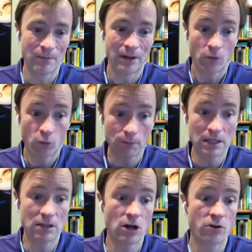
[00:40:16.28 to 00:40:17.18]
will
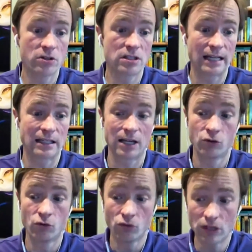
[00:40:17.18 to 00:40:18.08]
be those that can
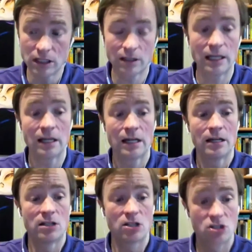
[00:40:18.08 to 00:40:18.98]
really
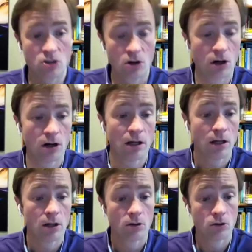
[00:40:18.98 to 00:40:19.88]
discern
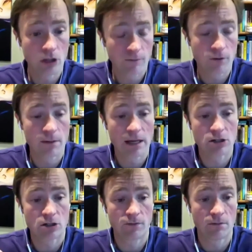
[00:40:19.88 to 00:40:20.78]
good
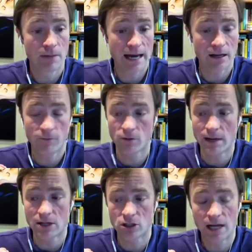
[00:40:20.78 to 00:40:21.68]
information from bad
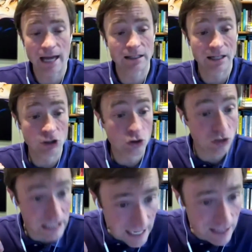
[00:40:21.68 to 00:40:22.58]
information and can
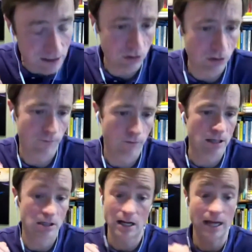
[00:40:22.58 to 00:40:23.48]
create good
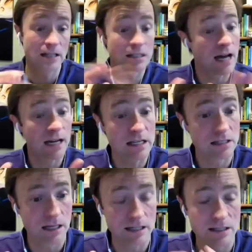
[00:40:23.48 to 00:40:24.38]
information. And it's not
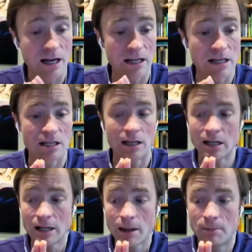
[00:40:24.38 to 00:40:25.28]
easy. It's not easy.
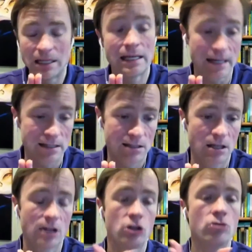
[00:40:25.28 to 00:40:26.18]
But yes,
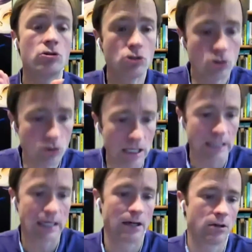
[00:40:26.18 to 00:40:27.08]
you do
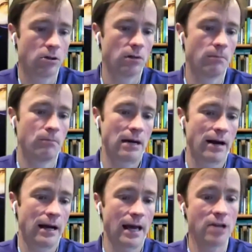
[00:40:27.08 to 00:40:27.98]
get better
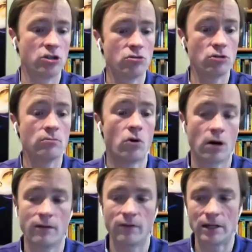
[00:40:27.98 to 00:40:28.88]
at it as you do
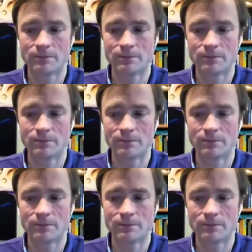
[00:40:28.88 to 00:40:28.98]
more of it.